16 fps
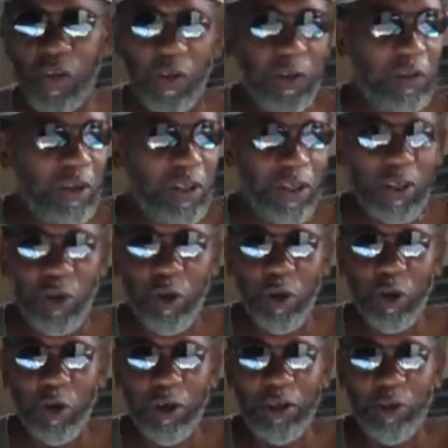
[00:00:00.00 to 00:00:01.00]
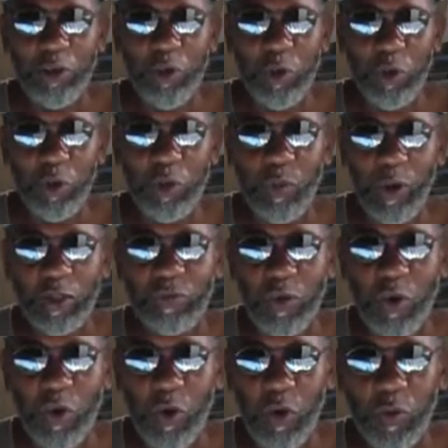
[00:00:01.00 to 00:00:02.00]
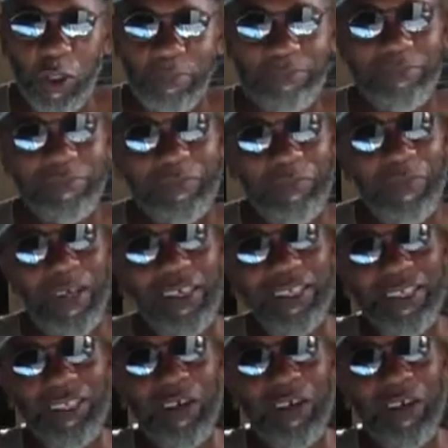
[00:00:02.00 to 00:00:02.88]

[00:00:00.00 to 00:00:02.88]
Who twerks for Conan. Well, you